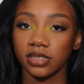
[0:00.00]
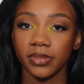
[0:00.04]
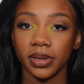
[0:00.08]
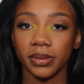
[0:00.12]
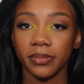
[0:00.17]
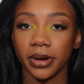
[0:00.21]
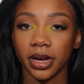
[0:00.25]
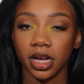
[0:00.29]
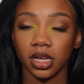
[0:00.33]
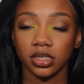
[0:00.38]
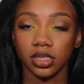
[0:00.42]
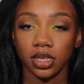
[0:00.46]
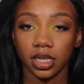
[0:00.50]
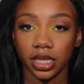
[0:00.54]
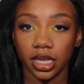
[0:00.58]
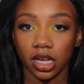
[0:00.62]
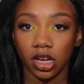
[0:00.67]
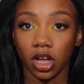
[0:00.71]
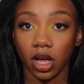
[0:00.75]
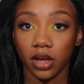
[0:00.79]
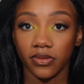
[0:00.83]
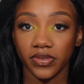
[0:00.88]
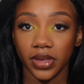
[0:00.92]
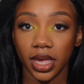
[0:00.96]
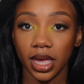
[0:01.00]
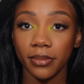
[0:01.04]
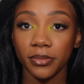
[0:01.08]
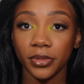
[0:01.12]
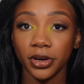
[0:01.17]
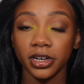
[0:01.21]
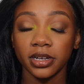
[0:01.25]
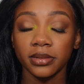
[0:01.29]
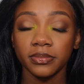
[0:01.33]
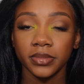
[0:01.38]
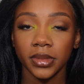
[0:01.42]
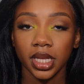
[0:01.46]
my brows, all that off
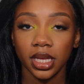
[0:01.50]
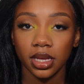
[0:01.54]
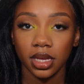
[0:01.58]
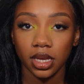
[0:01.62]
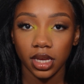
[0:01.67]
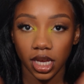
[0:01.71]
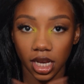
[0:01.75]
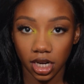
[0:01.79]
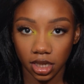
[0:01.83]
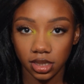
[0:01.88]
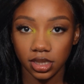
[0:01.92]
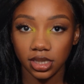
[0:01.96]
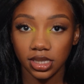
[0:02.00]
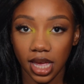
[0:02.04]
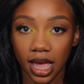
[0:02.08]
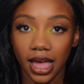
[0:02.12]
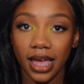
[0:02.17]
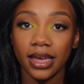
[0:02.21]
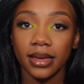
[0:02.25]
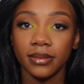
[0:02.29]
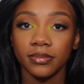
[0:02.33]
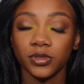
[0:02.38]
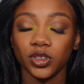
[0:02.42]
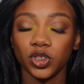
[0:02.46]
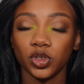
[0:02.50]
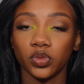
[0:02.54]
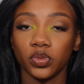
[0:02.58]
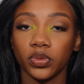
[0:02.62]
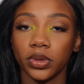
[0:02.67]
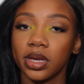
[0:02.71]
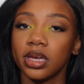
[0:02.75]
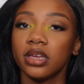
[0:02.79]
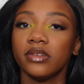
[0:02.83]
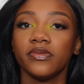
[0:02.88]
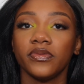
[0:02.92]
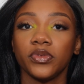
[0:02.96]
camera. It is time to
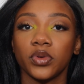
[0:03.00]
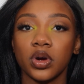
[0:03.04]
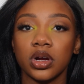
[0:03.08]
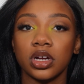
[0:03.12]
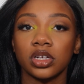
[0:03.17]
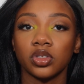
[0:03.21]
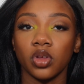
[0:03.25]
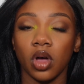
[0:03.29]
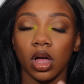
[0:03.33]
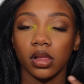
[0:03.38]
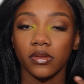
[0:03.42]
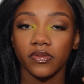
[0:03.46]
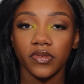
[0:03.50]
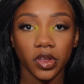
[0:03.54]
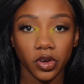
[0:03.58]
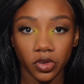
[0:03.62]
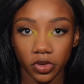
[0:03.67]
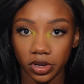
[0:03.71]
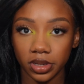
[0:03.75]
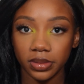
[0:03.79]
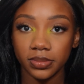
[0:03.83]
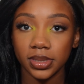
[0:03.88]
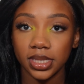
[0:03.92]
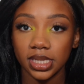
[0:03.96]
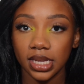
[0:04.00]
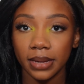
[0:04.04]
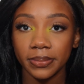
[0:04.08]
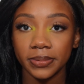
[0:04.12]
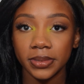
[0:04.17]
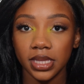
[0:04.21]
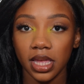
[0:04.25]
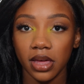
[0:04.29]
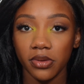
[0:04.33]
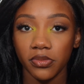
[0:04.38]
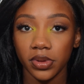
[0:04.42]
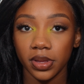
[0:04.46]
reinforce all of the cream
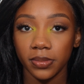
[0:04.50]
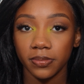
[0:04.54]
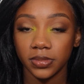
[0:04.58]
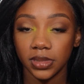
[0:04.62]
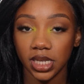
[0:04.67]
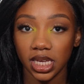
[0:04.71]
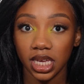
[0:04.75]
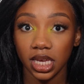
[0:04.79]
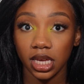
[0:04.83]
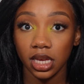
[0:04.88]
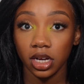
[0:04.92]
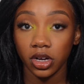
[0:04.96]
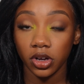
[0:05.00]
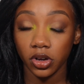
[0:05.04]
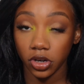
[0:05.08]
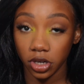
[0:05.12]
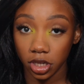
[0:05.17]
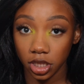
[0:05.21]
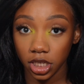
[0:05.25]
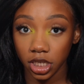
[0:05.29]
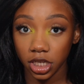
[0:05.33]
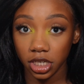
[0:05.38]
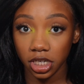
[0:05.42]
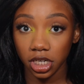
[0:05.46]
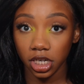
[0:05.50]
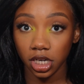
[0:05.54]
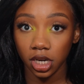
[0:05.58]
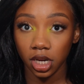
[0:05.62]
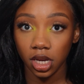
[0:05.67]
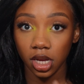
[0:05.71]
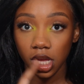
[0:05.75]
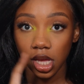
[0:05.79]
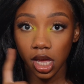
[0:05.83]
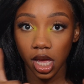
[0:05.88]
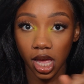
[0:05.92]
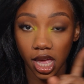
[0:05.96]
steps that we did earlier
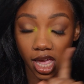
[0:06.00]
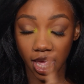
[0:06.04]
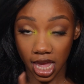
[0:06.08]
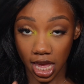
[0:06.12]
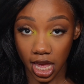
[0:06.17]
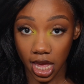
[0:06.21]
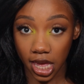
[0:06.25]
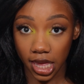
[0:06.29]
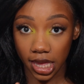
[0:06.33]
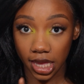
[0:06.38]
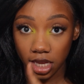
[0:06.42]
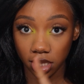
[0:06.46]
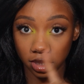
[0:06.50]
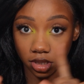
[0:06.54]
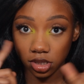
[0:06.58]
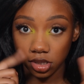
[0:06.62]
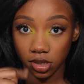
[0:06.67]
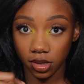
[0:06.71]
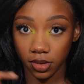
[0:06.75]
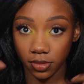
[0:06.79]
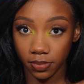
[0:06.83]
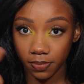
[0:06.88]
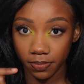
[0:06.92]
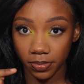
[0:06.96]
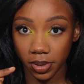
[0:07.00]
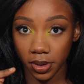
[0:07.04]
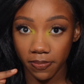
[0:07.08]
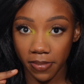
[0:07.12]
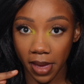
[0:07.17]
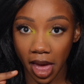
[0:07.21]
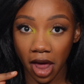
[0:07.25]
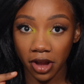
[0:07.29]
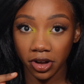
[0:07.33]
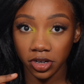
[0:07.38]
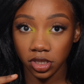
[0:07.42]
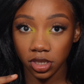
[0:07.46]
and put
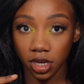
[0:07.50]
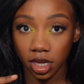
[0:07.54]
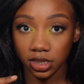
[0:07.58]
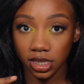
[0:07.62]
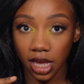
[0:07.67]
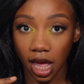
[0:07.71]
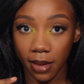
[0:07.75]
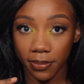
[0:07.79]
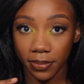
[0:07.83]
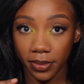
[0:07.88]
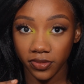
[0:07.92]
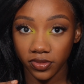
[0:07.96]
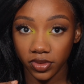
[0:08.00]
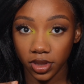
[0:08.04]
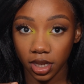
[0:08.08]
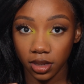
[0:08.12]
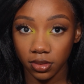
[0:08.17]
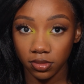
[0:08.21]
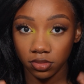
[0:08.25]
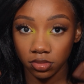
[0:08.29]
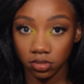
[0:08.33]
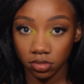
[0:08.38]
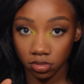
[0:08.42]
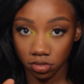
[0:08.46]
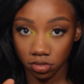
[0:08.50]
powders on top of them.